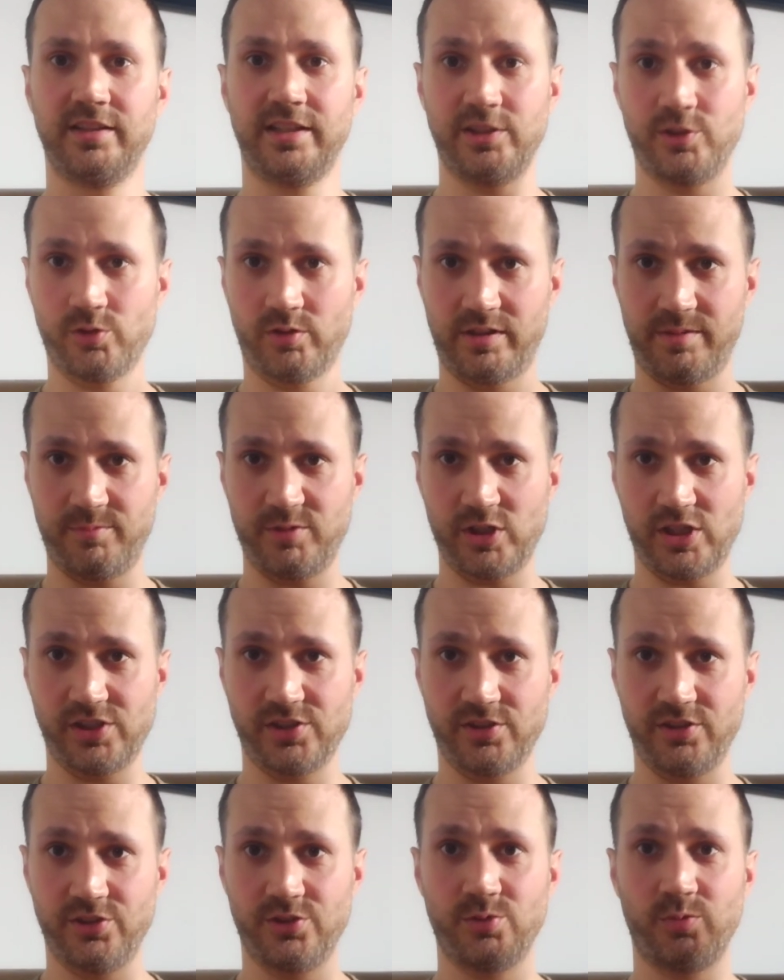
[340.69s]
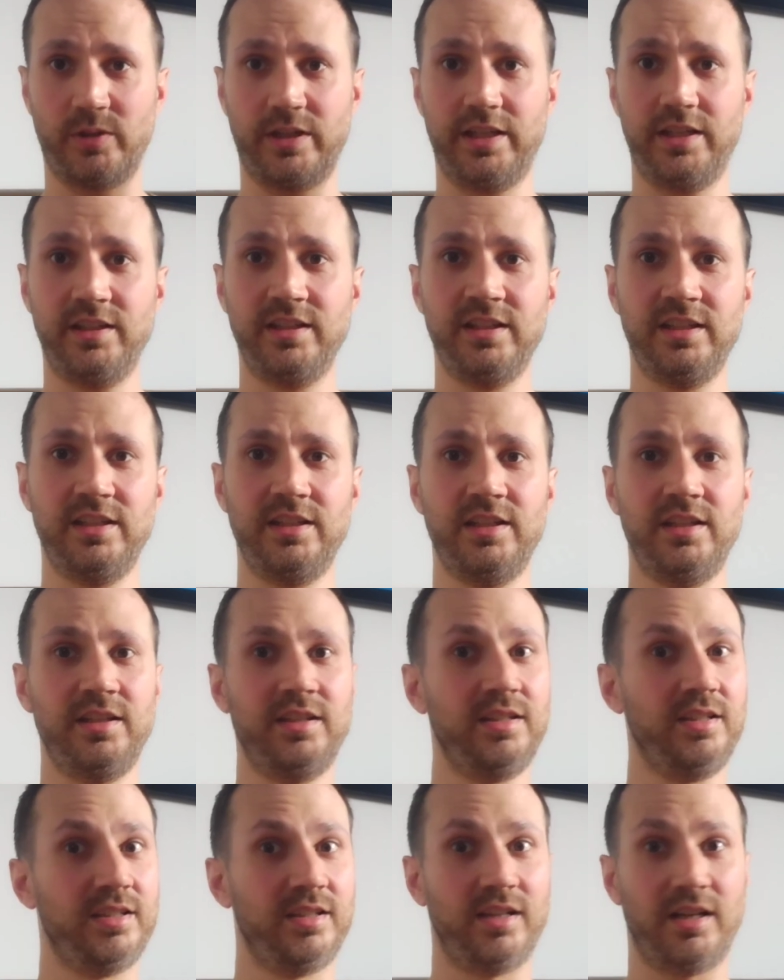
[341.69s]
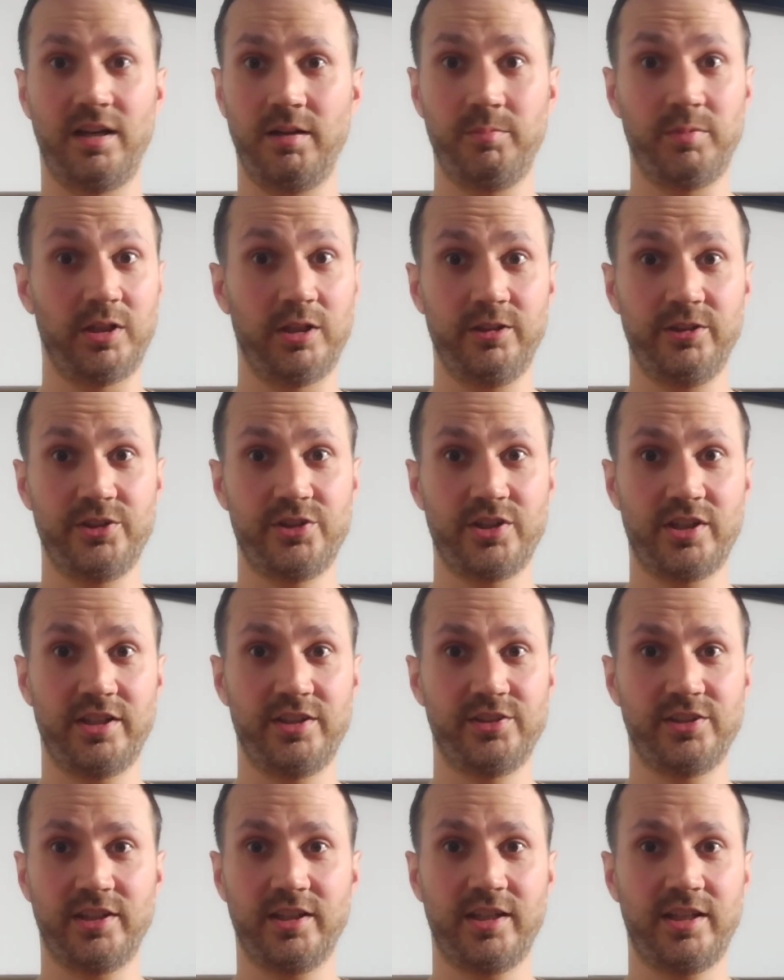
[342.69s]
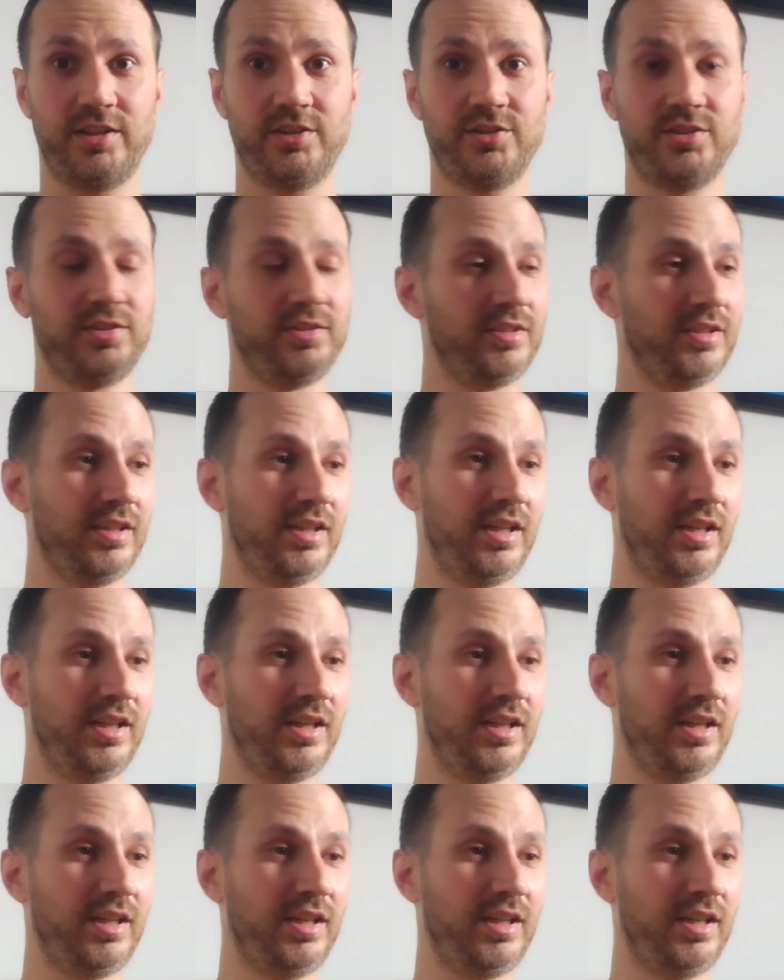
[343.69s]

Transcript: that's why I'm dressed this way. I apologize, I guess.